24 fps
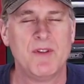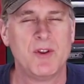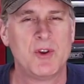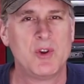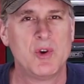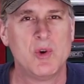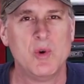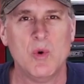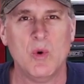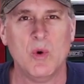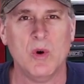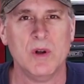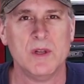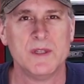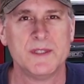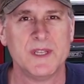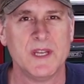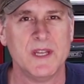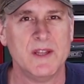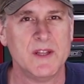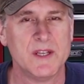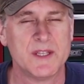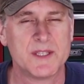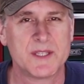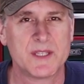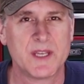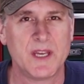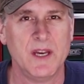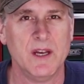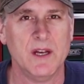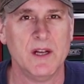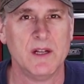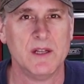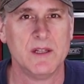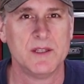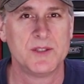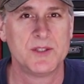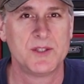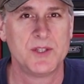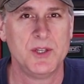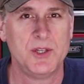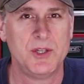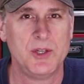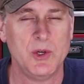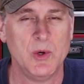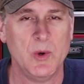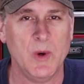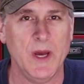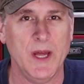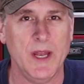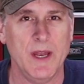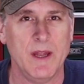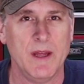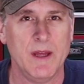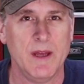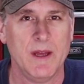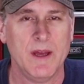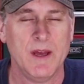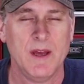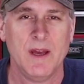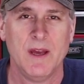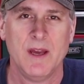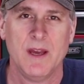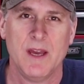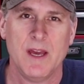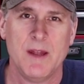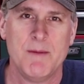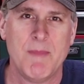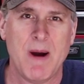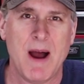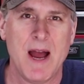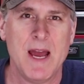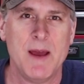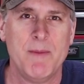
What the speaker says: the tools and the skills to do it? In my